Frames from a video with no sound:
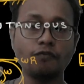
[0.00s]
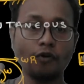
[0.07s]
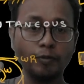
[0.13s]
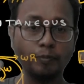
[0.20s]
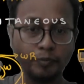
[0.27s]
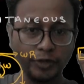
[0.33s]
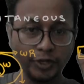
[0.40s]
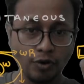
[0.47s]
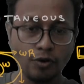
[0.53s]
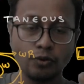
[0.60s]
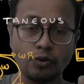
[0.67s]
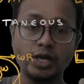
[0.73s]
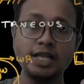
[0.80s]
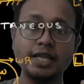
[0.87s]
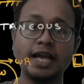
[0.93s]
For
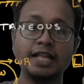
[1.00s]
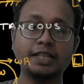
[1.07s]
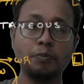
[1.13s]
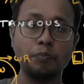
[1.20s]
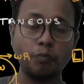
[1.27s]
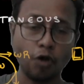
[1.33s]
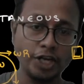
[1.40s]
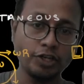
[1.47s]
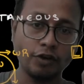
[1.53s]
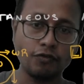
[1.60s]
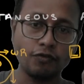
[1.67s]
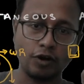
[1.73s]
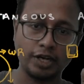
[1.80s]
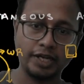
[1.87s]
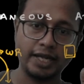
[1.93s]
pure rolling at the point
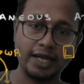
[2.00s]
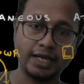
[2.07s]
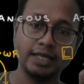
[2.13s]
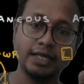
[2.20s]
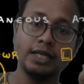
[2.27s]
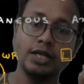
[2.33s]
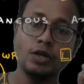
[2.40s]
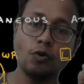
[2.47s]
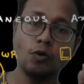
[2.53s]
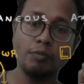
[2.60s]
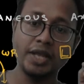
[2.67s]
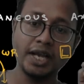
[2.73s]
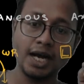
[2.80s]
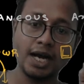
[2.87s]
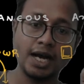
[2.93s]
of contact,
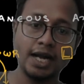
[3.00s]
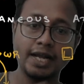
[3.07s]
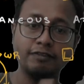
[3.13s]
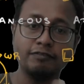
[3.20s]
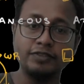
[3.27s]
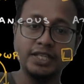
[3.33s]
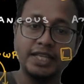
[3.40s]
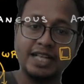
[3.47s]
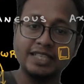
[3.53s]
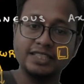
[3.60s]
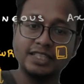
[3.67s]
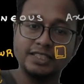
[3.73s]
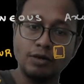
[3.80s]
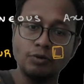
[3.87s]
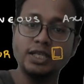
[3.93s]
omega R and V
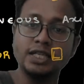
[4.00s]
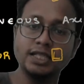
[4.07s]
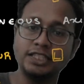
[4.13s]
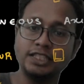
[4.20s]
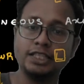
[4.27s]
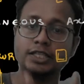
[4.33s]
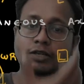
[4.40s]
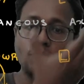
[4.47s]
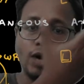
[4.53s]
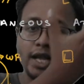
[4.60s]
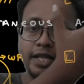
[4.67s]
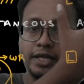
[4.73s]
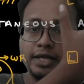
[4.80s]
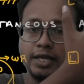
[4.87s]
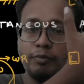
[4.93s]
cancels out each other.
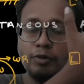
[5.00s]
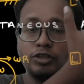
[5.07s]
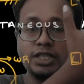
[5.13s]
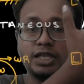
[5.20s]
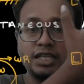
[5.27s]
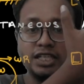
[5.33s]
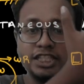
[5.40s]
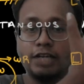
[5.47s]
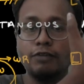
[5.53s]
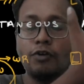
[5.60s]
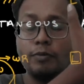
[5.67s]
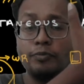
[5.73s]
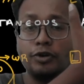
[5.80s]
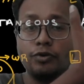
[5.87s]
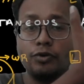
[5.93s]
Why? Because the
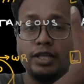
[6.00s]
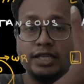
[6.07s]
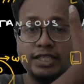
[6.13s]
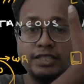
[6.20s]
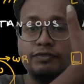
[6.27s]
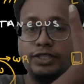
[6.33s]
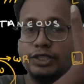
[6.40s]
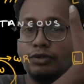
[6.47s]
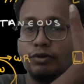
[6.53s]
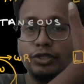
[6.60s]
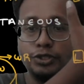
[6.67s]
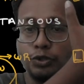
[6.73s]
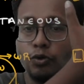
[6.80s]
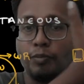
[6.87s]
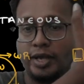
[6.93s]
condition for pure rolling is V is
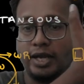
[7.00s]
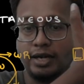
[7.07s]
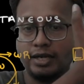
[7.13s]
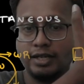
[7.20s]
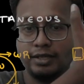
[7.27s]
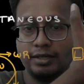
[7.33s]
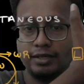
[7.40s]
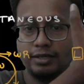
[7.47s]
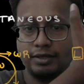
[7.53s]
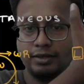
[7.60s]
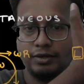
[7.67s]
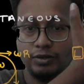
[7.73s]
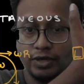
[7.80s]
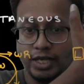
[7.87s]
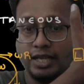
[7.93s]
equals to omega.
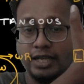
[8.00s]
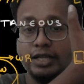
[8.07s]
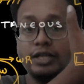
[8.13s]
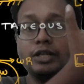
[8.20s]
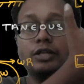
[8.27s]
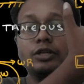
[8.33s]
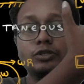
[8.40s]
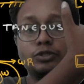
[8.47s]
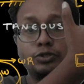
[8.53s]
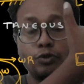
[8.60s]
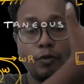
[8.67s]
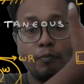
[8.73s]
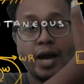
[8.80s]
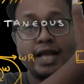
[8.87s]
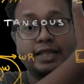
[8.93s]
Okay.
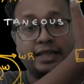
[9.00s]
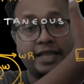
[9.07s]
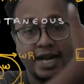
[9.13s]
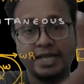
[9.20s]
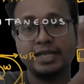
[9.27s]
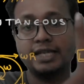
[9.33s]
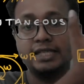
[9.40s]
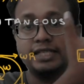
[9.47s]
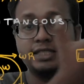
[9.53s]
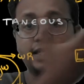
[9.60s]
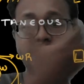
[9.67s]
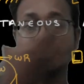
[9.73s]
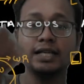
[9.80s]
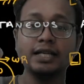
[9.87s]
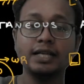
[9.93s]
So by that
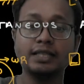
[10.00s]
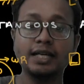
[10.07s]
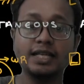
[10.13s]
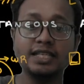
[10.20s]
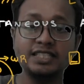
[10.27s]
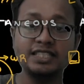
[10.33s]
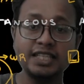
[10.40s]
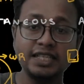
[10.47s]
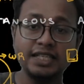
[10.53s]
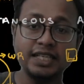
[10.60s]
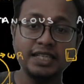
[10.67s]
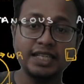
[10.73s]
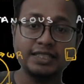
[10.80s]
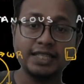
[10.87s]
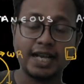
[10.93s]
condition, the
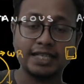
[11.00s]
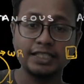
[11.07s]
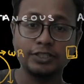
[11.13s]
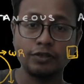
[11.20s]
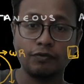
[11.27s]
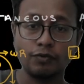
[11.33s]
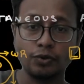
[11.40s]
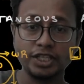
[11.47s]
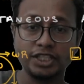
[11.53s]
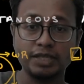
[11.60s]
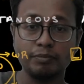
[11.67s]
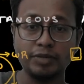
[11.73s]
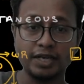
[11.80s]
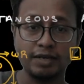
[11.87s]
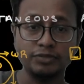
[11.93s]
instantaneous axis of
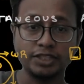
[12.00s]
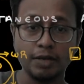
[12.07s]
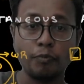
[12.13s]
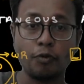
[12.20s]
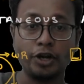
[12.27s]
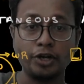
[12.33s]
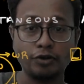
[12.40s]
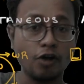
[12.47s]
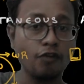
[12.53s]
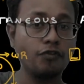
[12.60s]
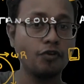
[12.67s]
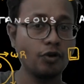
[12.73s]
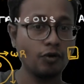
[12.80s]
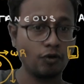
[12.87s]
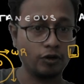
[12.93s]
rotation becomes the point
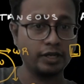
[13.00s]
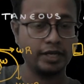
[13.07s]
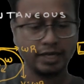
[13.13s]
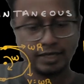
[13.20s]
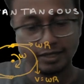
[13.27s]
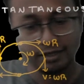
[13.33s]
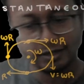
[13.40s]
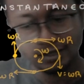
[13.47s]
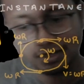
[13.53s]
of contact.